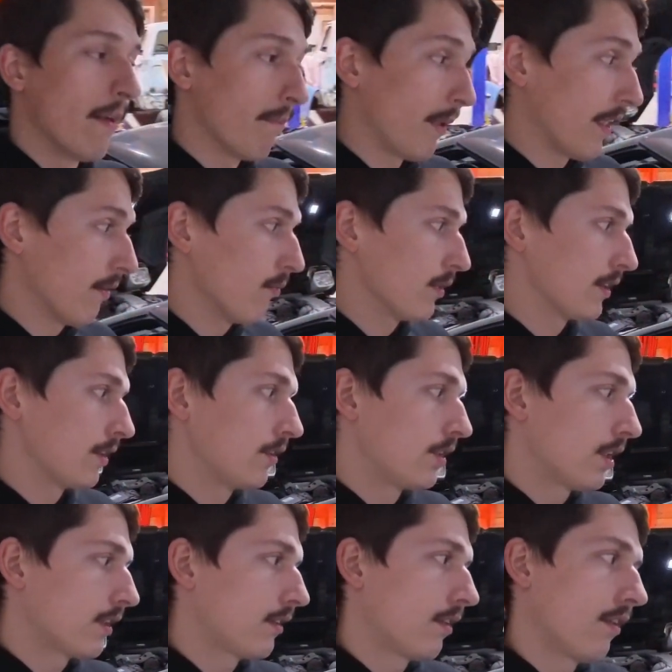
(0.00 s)
but it was
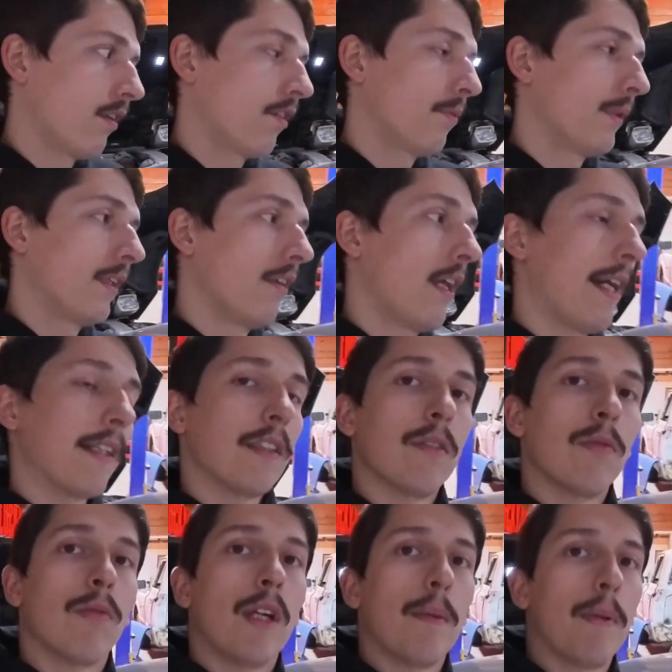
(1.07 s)
just a little bit less
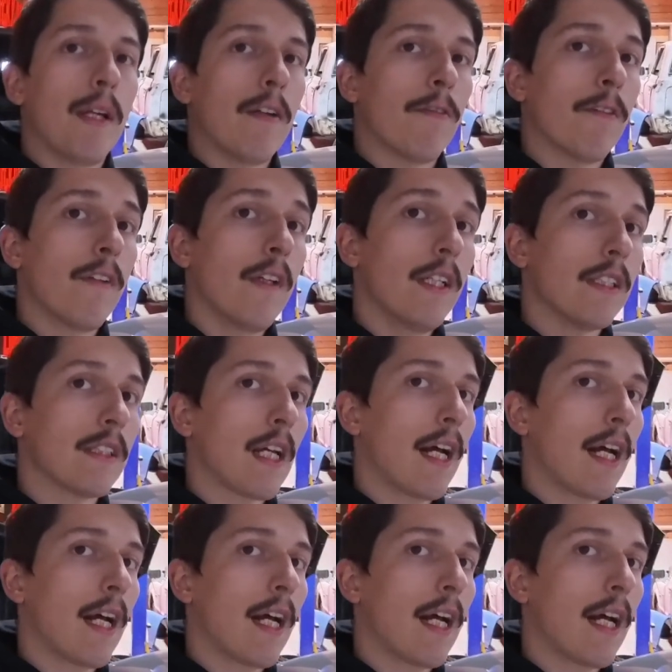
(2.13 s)
than what I paid for this.